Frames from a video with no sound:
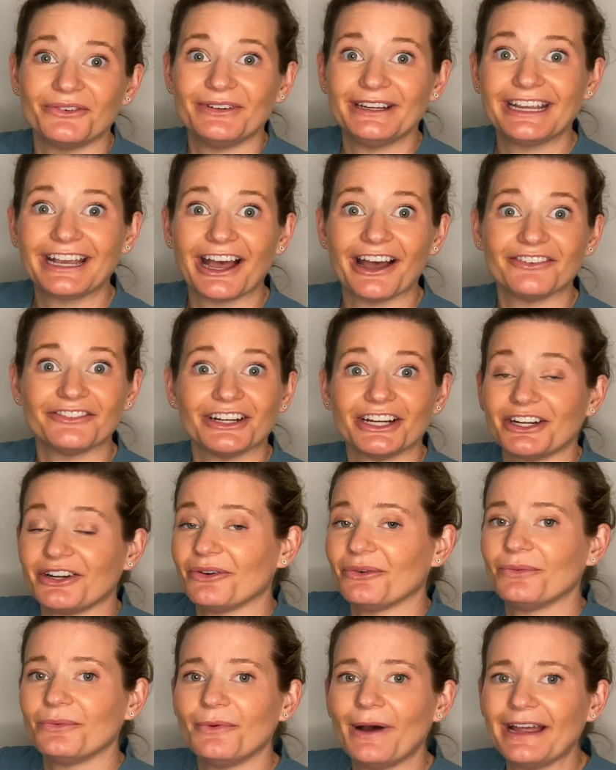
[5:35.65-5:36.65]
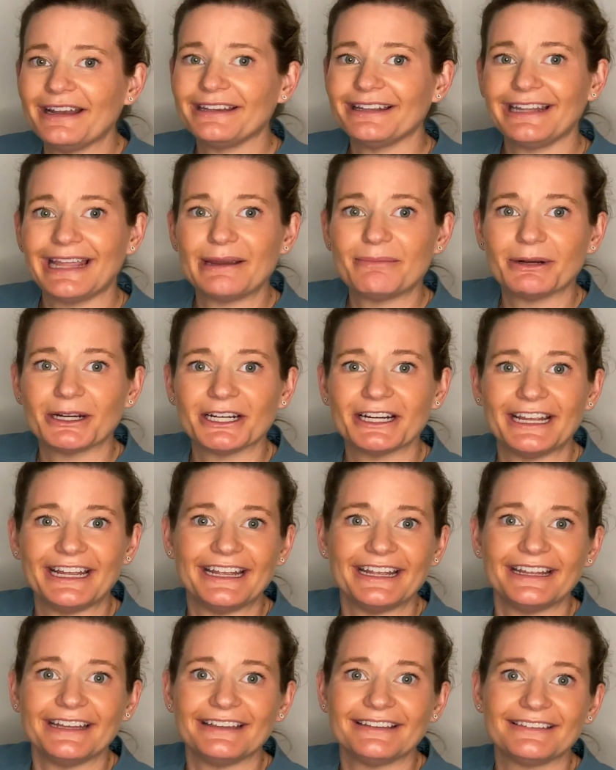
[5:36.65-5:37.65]
we covered what labor
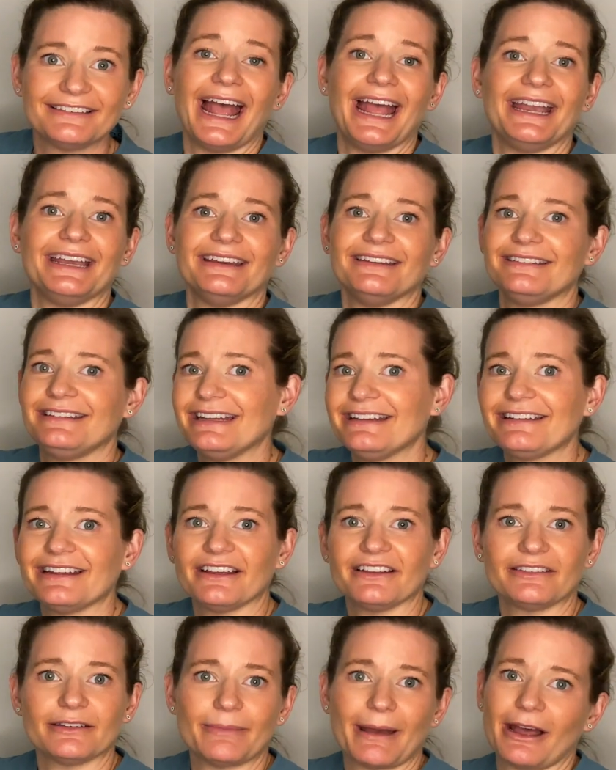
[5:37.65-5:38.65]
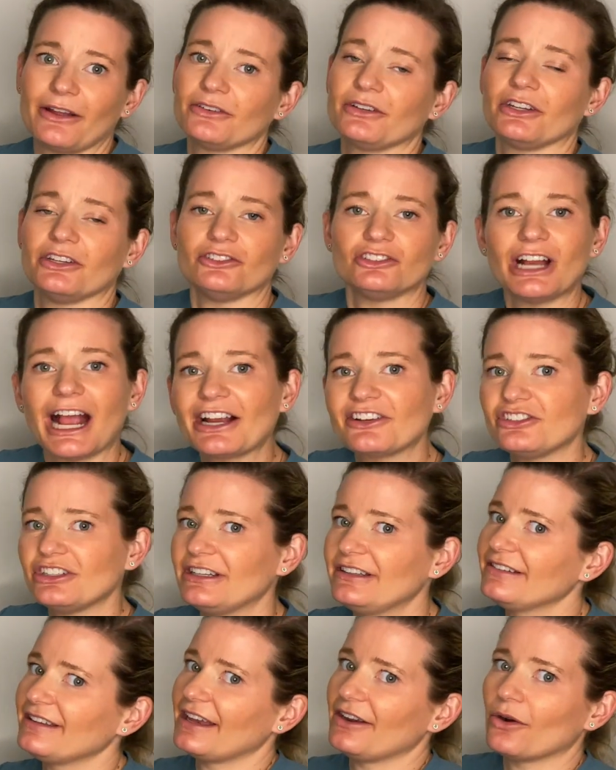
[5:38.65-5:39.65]
is and details about
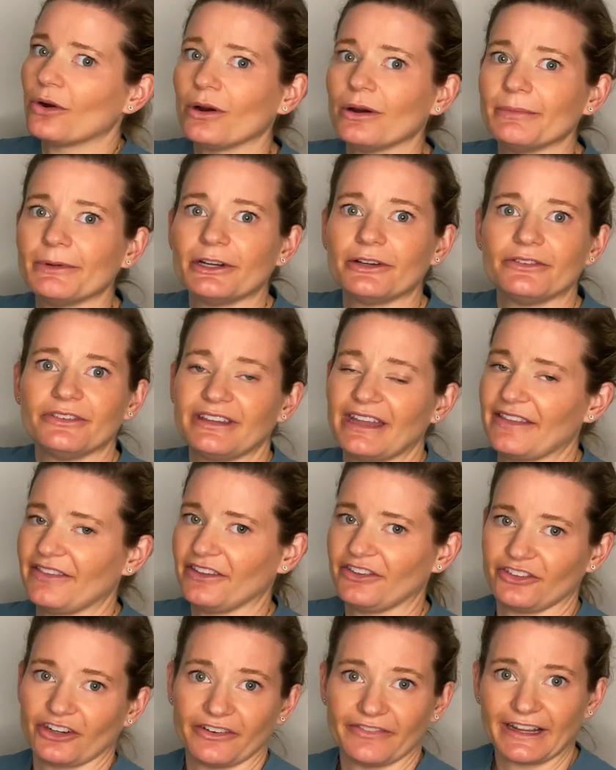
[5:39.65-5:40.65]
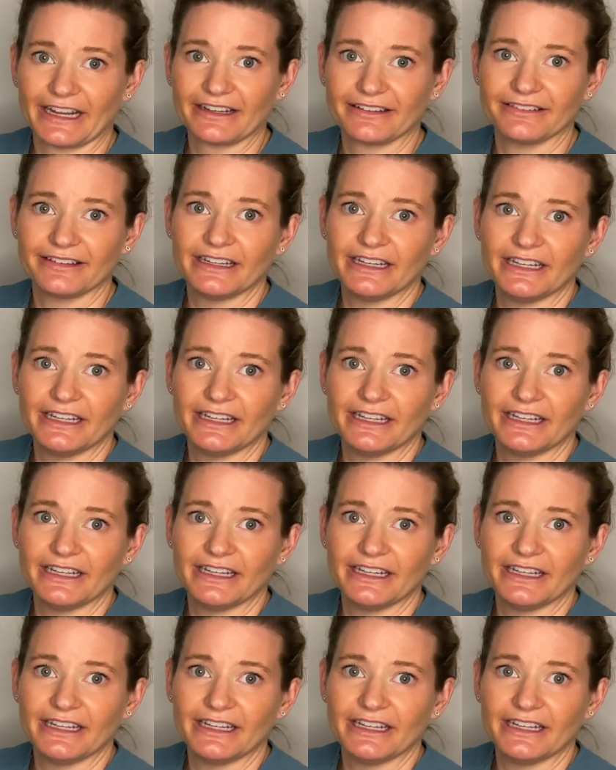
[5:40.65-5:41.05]
contractions and hormones and the cervix.